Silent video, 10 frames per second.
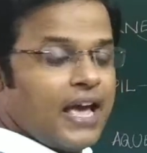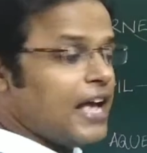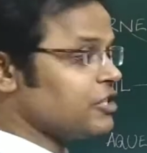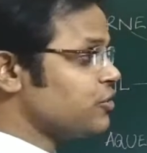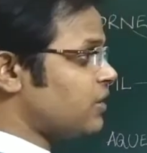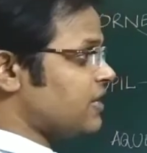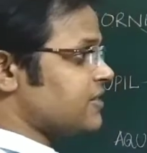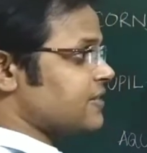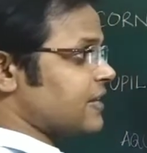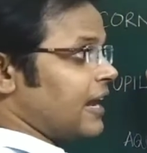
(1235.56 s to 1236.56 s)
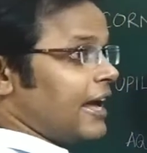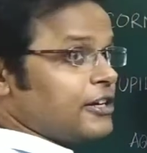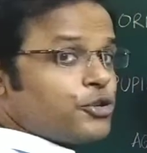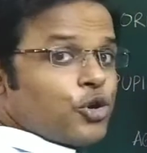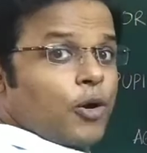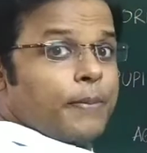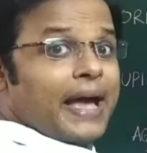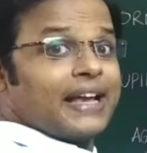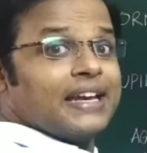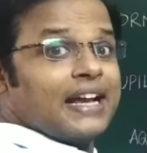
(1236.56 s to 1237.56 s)
As soon as this
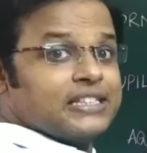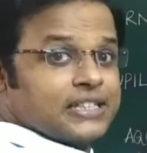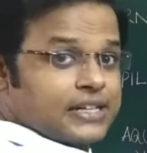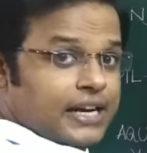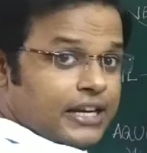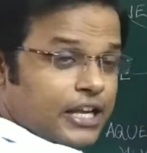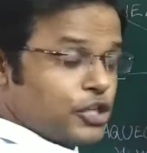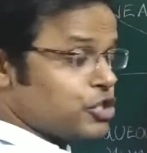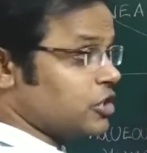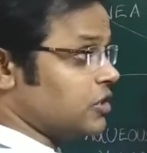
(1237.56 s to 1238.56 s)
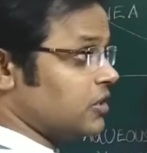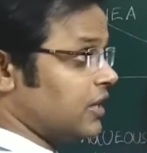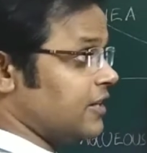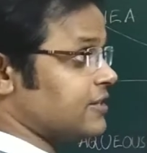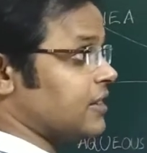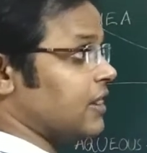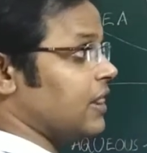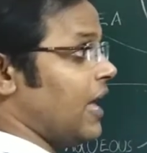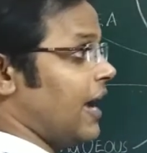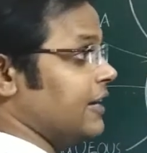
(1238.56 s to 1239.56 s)
electromagnetic radiation, that is
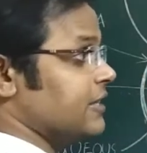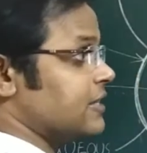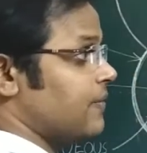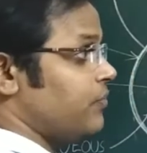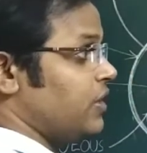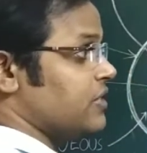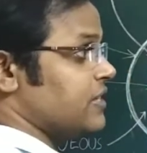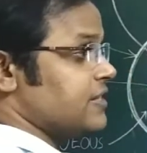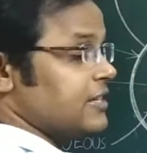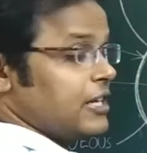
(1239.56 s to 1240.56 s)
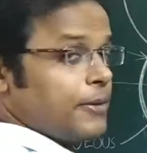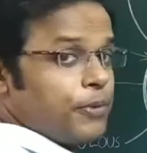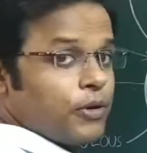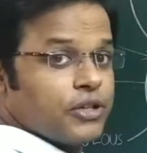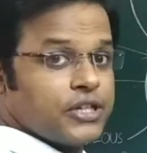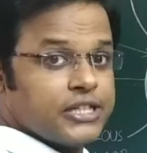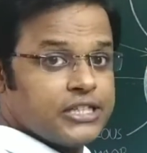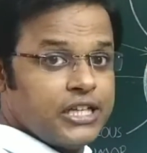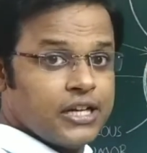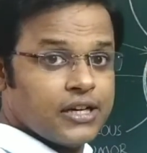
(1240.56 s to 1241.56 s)
light, is incident upon the
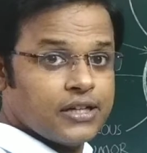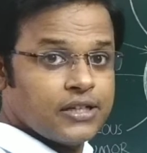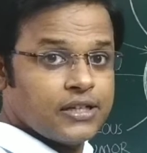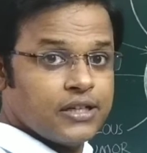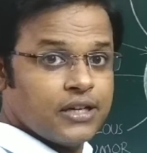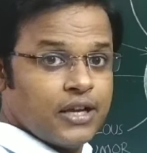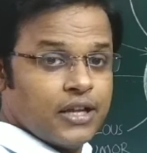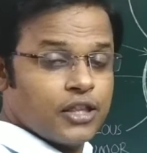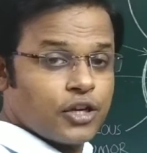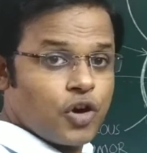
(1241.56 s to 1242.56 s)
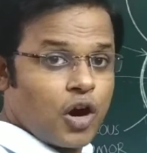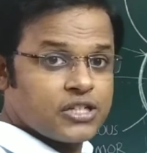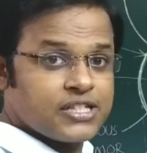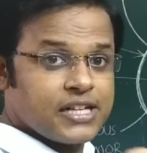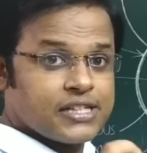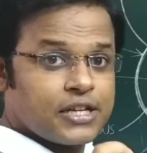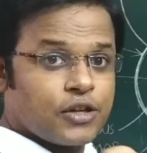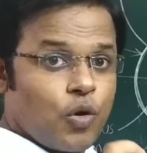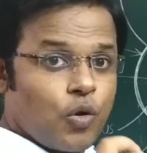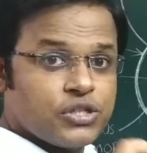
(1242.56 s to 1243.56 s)
retina, the rod cells
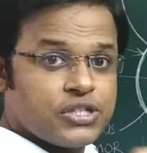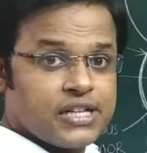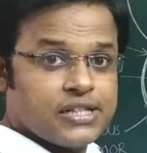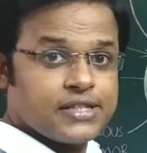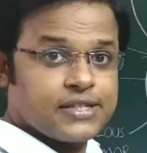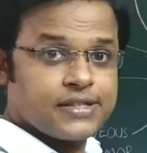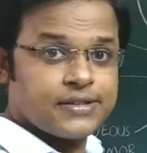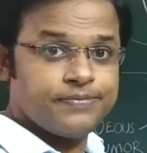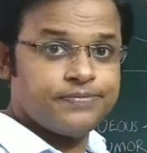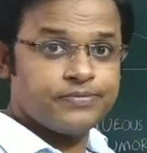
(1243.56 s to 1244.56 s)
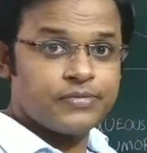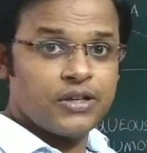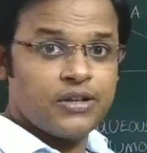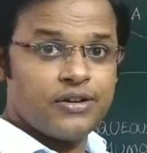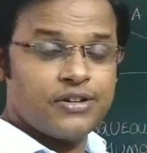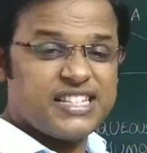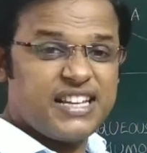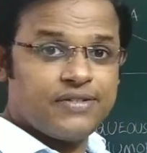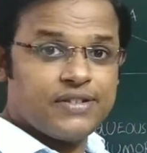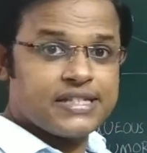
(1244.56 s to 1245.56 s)
and cone cells
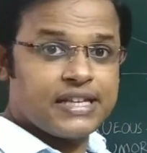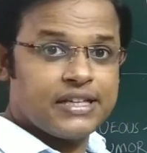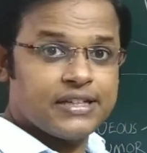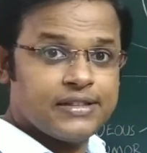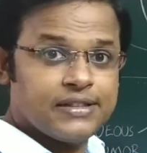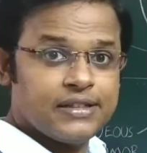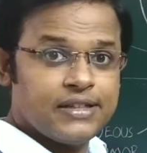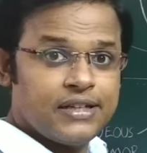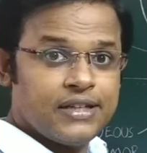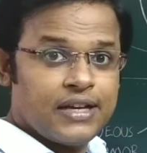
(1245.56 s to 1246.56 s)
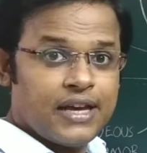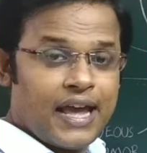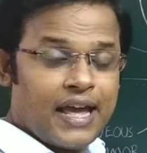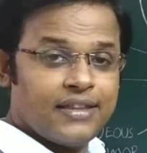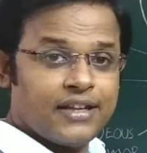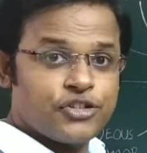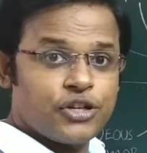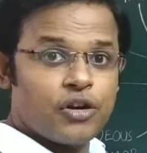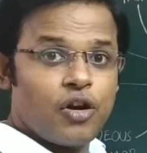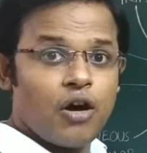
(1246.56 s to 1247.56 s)
receive the signal and they
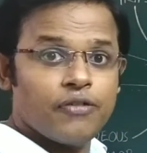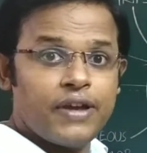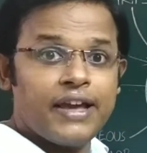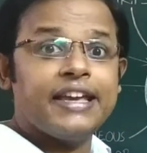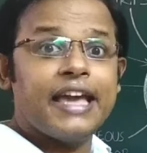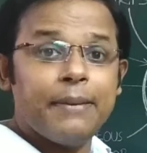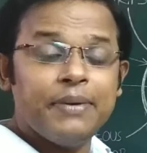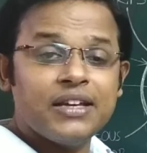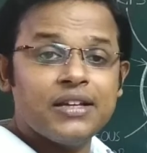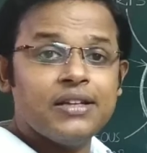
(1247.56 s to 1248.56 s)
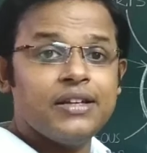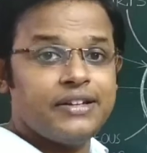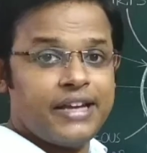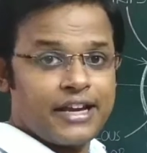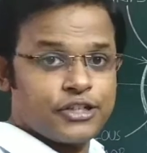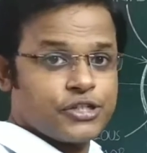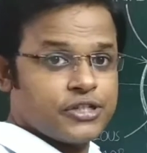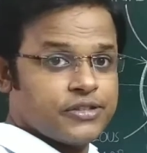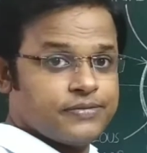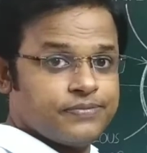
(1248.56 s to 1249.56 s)
trigger off a chemical reaction.